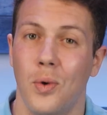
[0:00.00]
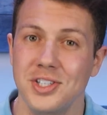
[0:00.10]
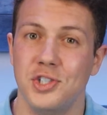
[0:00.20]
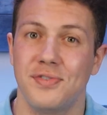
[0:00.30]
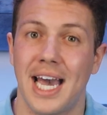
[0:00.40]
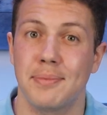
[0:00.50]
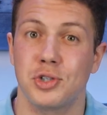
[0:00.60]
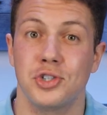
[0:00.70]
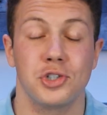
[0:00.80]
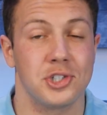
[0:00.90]
Once you've
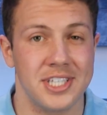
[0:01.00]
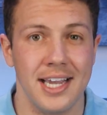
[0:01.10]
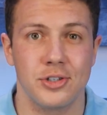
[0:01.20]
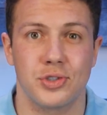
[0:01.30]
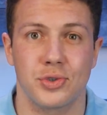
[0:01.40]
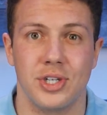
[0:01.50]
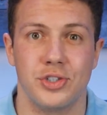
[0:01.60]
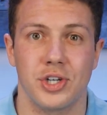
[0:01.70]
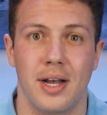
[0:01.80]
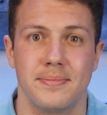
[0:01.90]
captured your desired
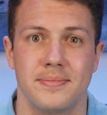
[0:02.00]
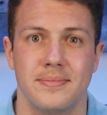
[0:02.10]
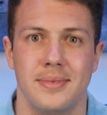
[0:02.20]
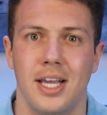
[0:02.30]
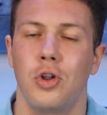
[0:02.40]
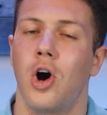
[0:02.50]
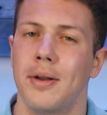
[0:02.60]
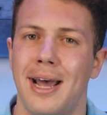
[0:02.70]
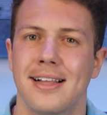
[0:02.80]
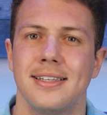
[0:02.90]
screenshot, it'll
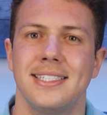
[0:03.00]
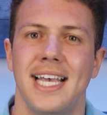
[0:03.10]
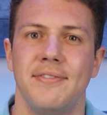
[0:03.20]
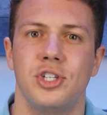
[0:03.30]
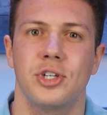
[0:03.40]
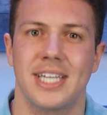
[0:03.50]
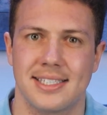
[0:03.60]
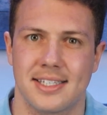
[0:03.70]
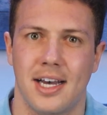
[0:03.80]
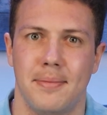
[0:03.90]
automatically save to your
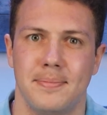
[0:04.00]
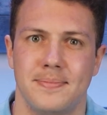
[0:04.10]
desktop.